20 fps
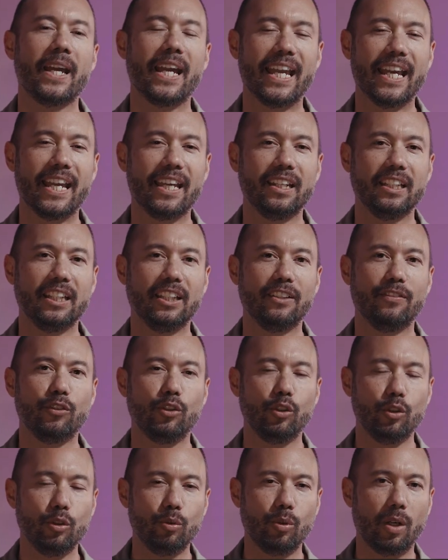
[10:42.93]
And
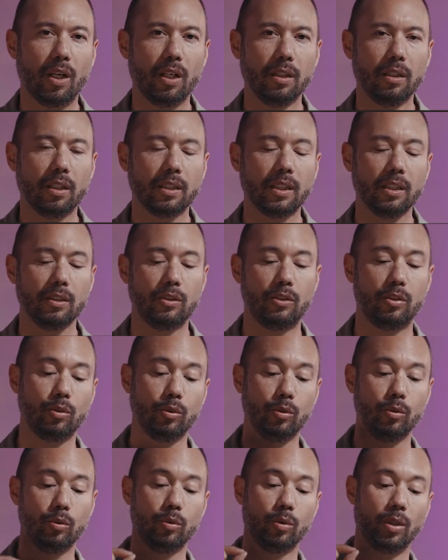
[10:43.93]
if you are looking
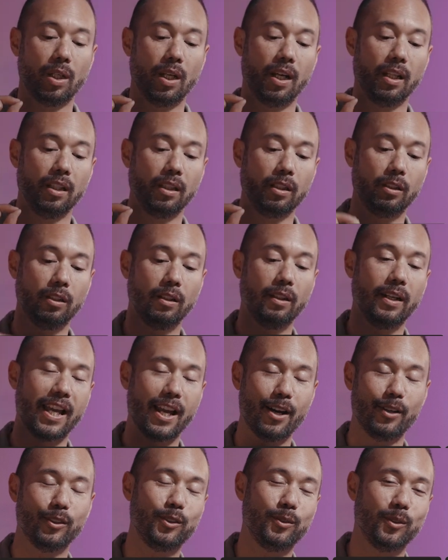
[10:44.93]
to uh, learn
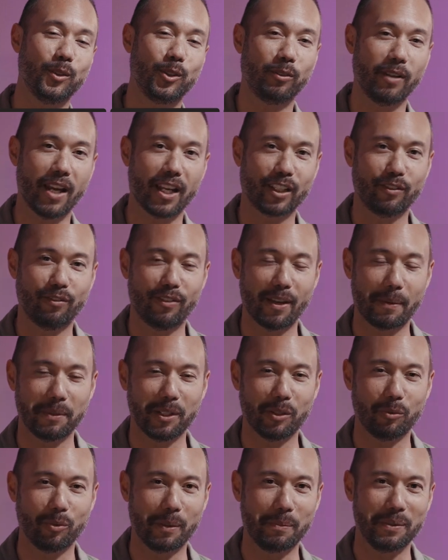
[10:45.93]
how to attract
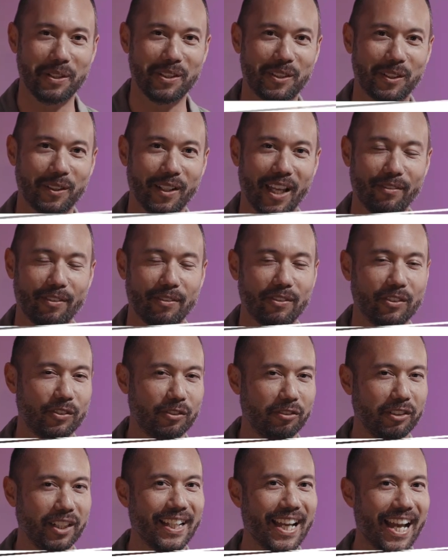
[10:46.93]
feminine women into your life, I have a
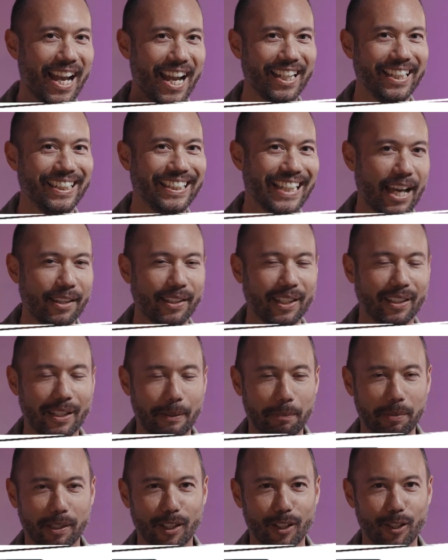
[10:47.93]
free guide. Download
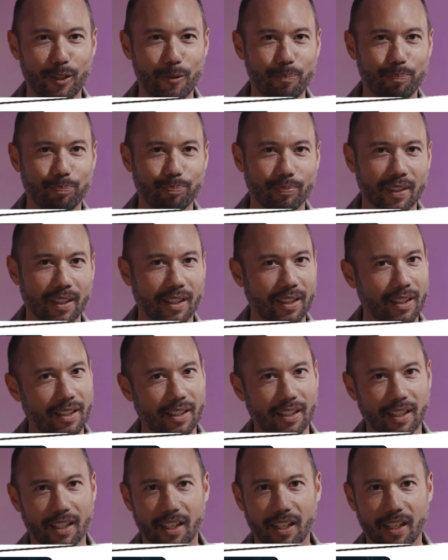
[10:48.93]
that below.
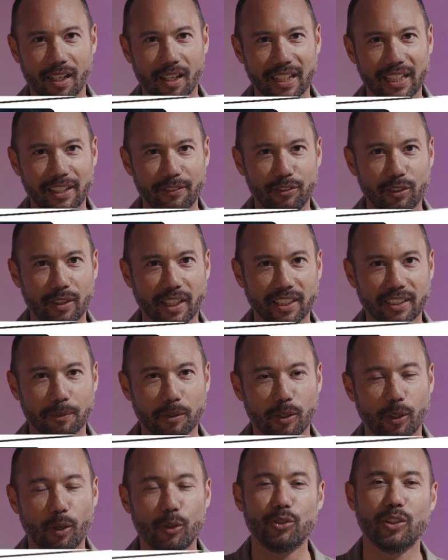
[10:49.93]
Uh, and if you'd like
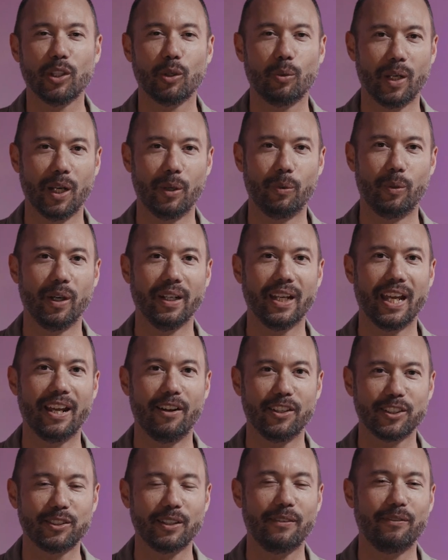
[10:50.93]
some coaching one on one, I
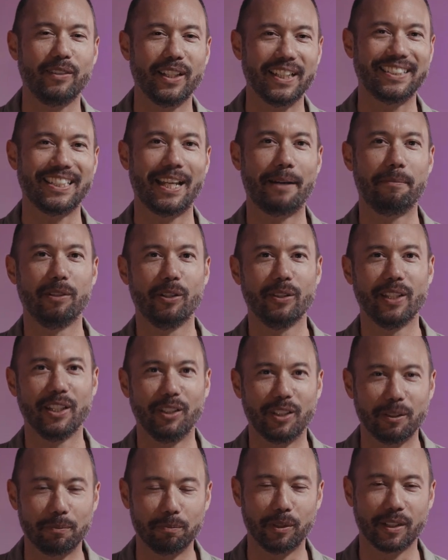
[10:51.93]
also have links down below that
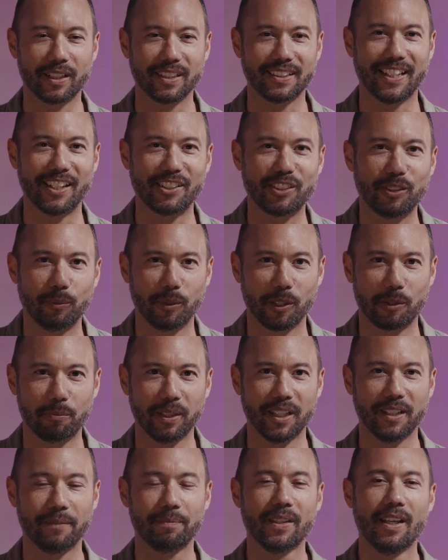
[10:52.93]
you can book a session with
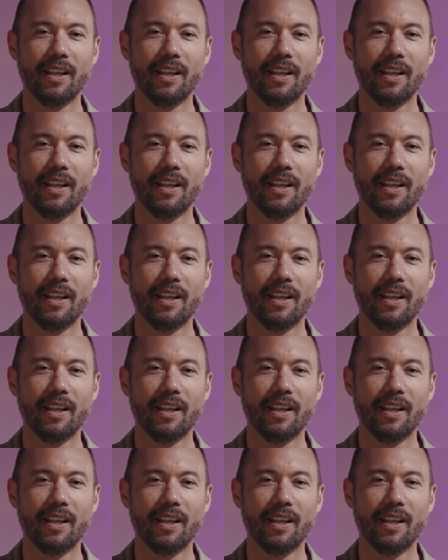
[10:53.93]
me.